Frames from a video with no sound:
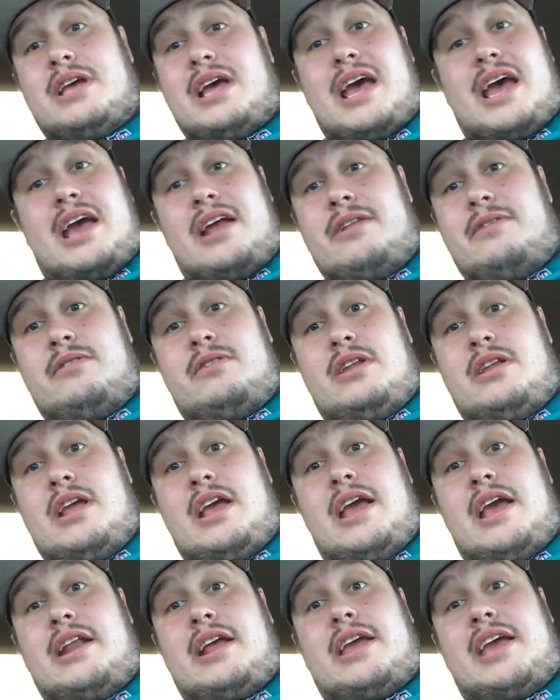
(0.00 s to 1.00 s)
And
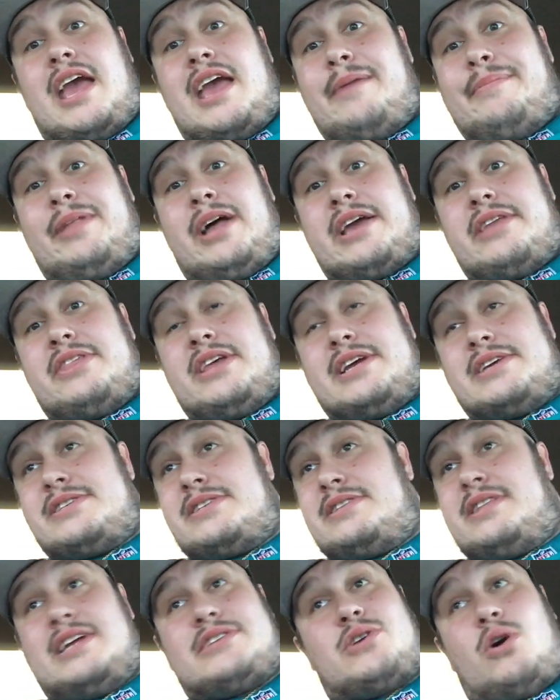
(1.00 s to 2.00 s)
in a game like
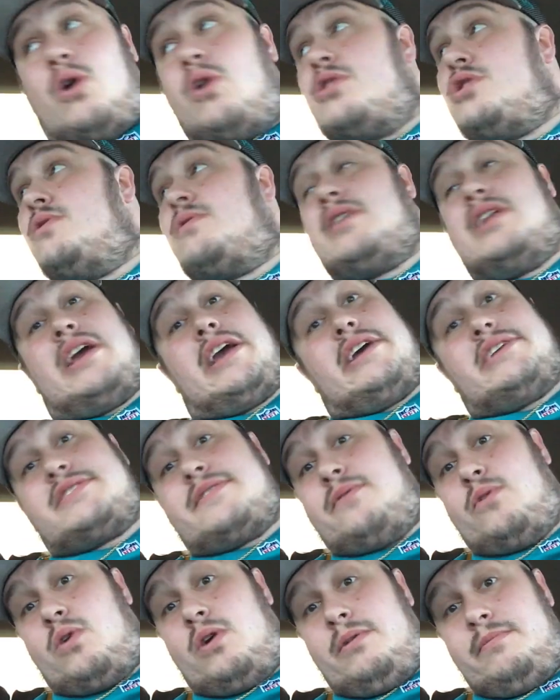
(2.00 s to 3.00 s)
this, that's all you can
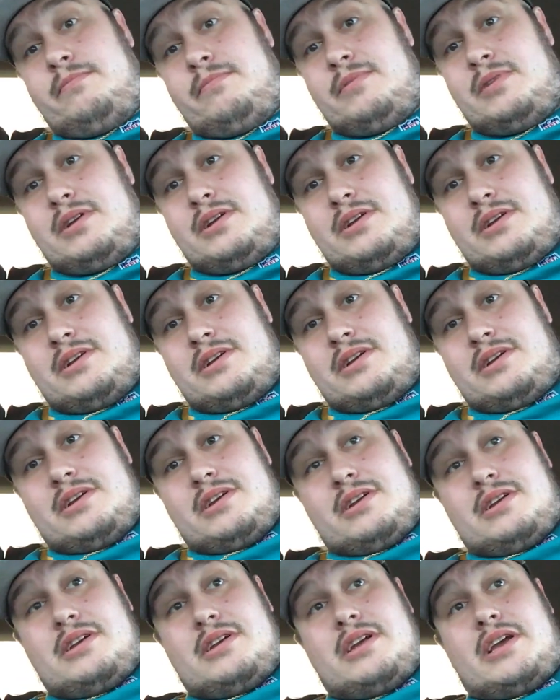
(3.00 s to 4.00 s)
ask for.
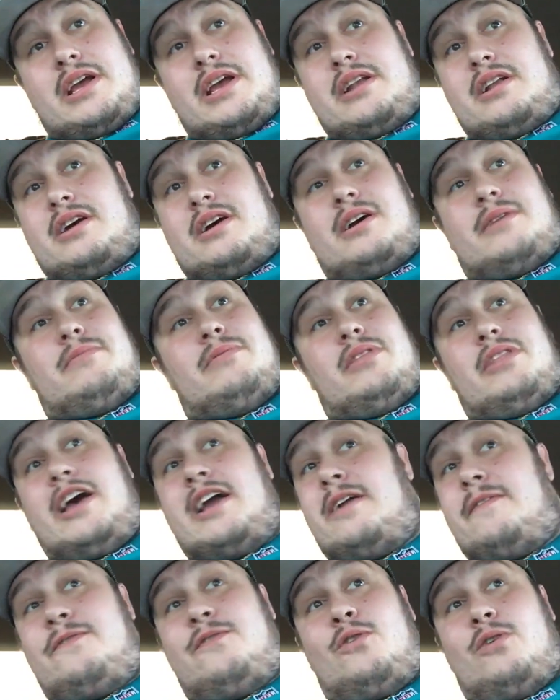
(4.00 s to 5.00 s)
And uh,
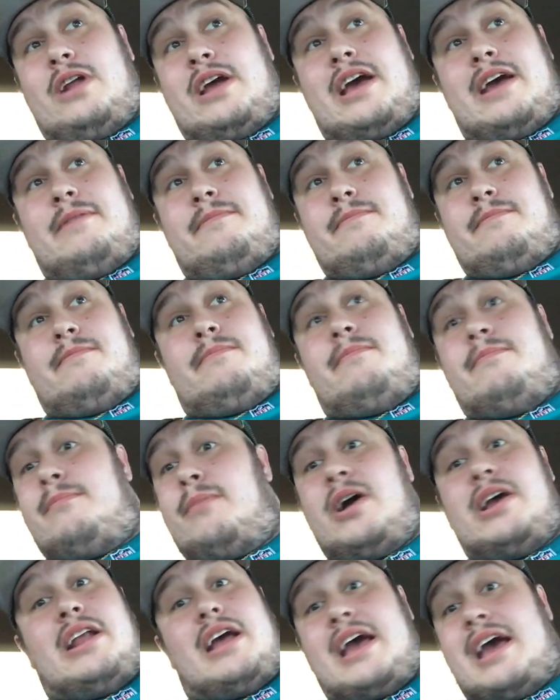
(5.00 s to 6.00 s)
Leonard Fournette
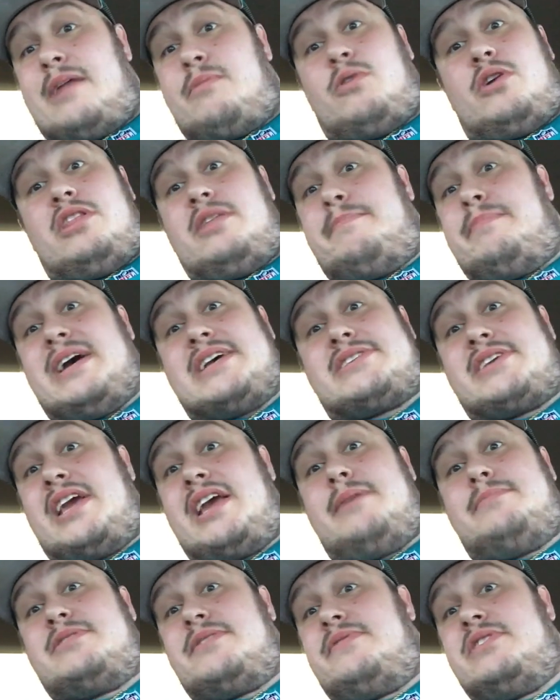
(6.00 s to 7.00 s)
might have had one of the best
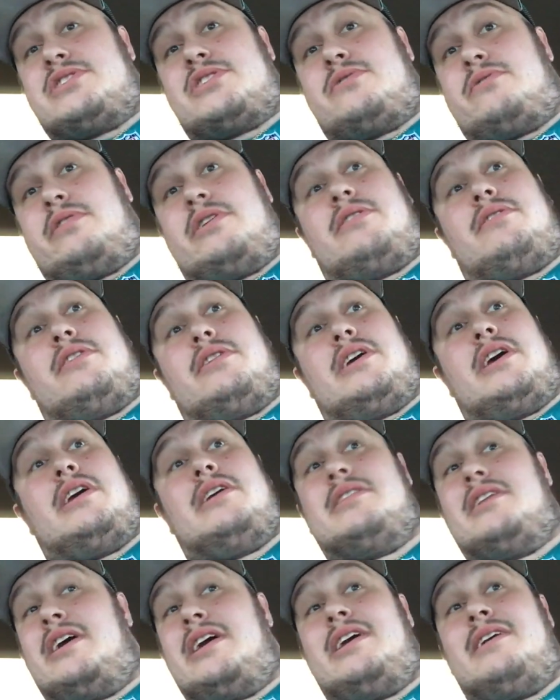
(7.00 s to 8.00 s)
games of his career
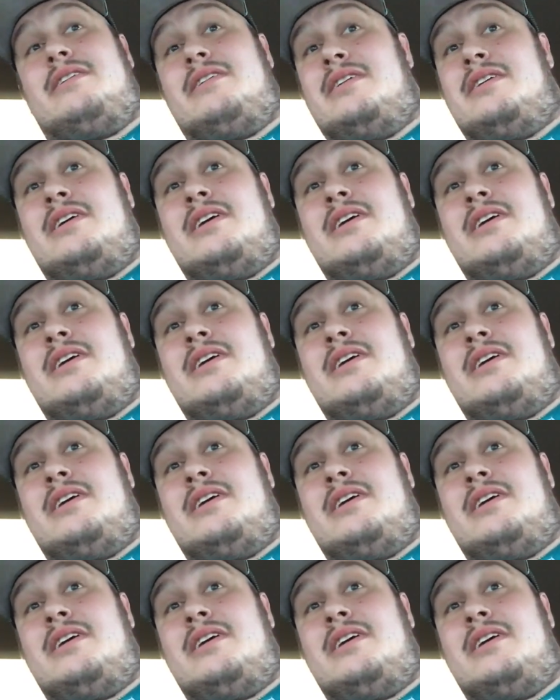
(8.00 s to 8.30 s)
today. Like,